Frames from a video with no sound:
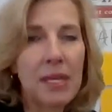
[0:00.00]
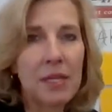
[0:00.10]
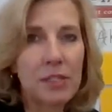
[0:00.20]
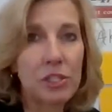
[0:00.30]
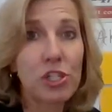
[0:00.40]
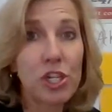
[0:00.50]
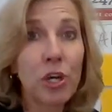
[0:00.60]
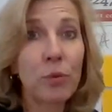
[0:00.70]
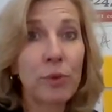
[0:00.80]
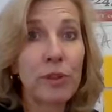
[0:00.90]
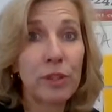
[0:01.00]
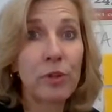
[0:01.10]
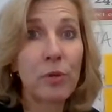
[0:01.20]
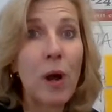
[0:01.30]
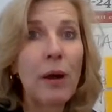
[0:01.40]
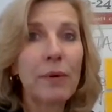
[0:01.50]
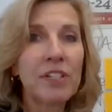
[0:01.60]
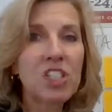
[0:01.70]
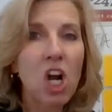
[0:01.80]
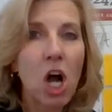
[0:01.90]
to share with you our
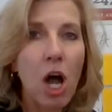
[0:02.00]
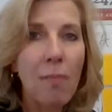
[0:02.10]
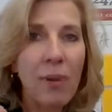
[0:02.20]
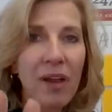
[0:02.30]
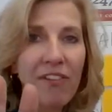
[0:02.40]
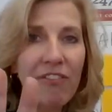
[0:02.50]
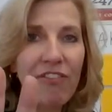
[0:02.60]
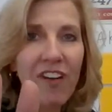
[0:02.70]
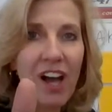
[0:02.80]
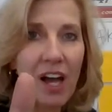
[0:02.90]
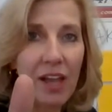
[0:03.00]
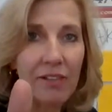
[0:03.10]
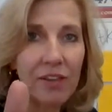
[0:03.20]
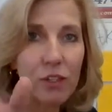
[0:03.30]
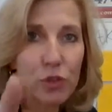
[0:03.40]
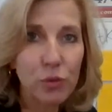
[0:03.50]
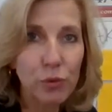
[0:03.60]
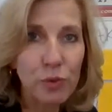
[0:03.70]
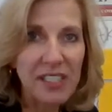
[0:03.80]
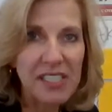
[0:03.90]
top 5
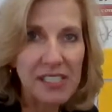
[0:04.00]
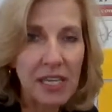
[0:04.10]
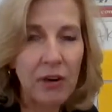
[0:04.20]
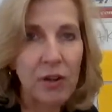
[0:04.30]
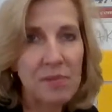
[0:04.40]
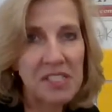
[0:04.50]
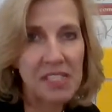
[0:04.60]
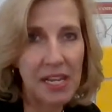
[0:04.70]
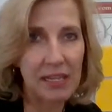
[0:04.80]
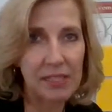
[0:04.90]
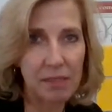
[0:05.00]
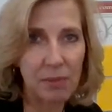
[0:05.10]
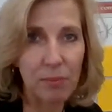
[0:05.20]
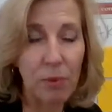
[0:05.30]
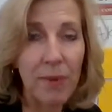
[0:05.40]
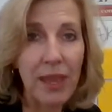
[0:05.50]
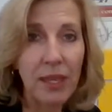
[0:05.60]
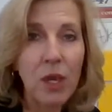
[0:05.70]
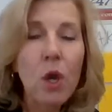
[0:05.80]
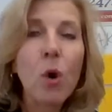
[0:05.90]
truly scary mistakes that people
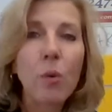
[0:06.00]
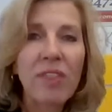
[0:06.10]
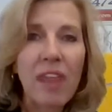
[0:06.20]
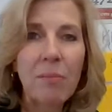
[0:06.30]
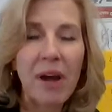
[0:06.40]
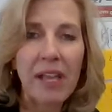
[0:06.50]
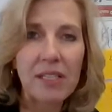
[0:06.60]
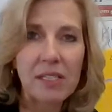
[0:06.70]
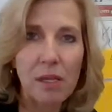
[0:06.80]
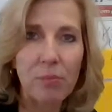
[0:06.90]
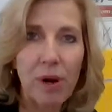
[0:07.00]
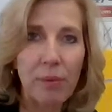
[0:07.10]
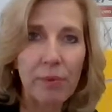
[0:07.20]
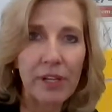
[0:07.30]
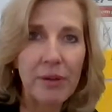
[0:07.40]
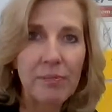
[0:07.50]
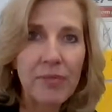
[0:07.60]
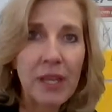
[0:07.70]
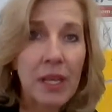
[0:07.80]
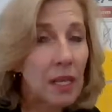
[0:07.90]
make when they buy and sell property.
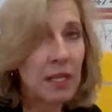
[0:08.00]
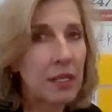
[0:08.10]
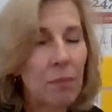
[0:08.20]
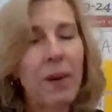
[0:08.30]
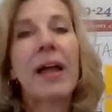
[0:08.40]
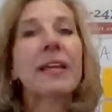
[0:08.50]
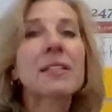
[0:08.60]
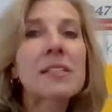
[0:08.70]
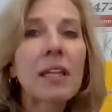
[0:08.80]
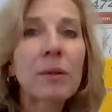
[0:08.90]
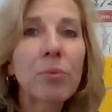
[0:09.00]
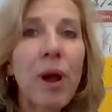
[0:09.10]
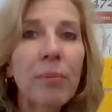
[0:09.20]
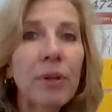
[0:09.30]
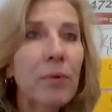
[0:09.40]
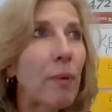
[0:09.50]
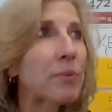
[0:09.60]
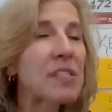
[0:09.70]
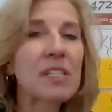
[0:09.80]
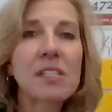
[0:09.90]
Now, buying and selling property
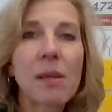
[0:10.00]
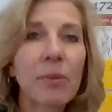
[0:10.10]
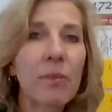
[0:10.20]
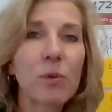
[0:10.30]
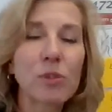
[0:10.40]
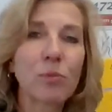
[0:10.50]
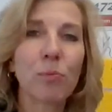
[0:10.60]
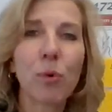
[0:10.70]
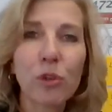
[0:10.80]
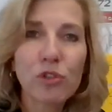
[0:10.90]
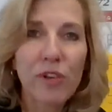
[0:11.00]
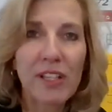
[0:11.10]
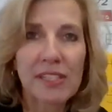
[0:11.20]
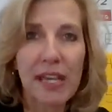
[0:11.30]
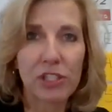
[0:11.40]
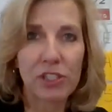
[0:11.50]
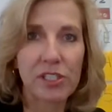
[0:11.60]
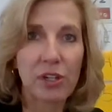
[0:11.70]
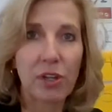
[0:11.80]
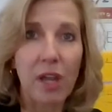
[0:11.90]
represents some of the most important transactions
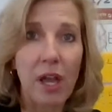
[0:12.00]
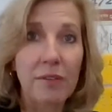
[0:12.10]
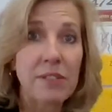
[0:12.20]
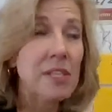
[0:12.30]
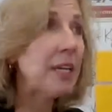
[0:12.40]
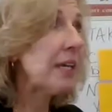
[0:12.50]
in our lives.